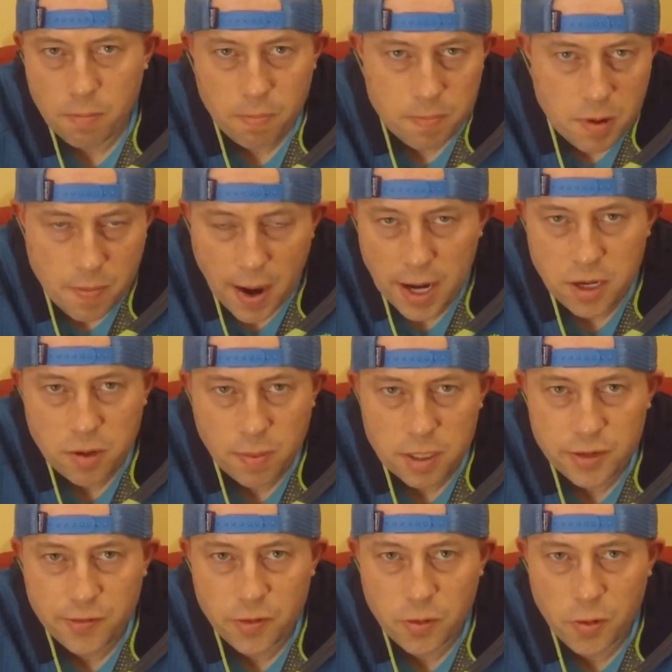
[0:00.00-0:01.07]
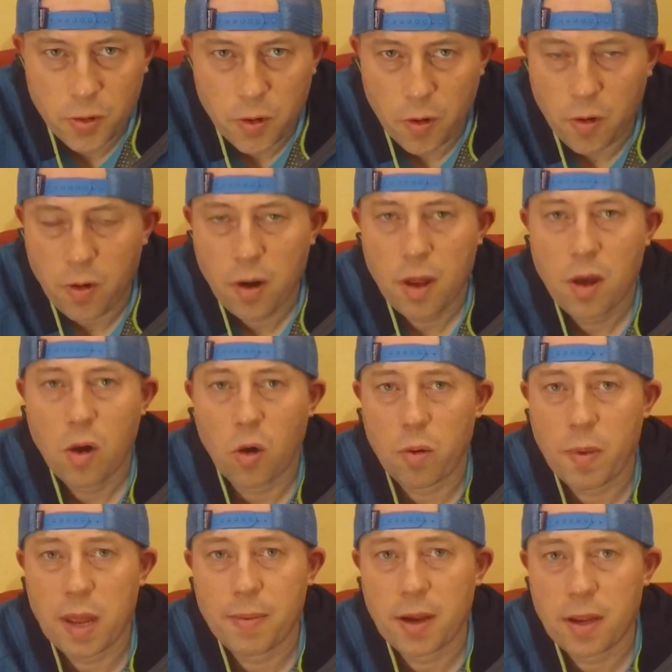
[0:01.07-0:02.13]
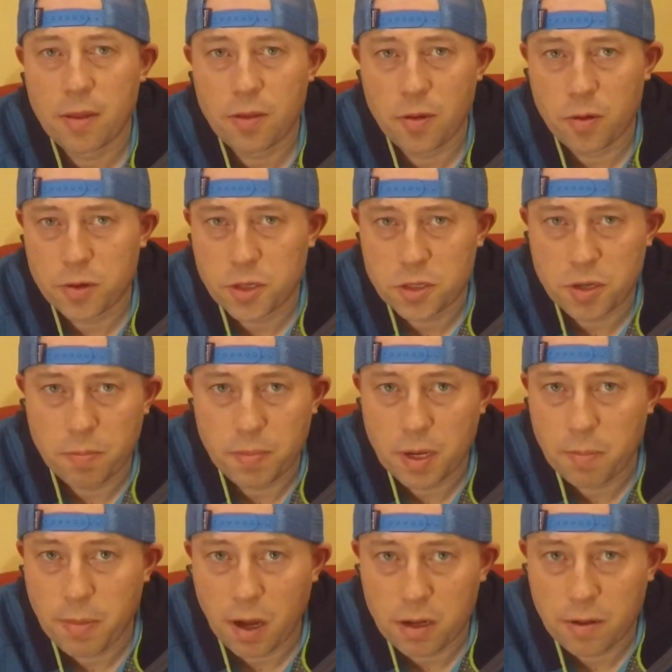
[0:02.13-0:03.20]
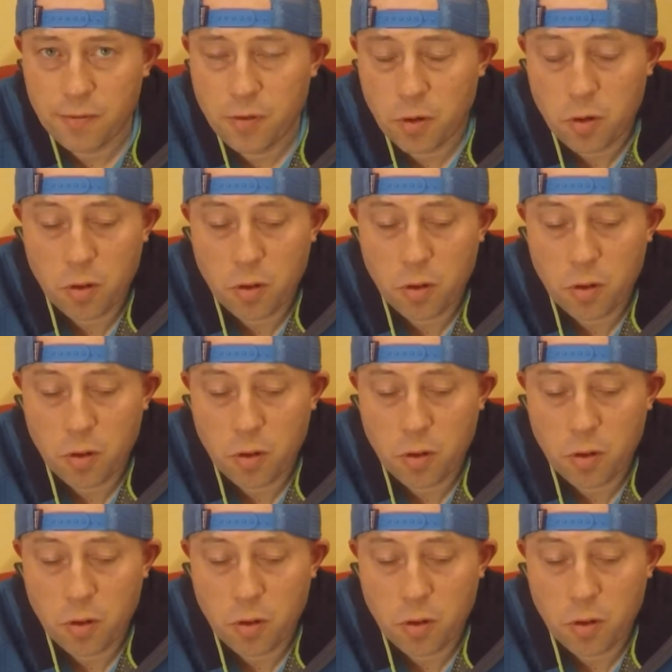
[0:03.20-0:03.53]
buy too much food, or maybe there's just a big bulk of food,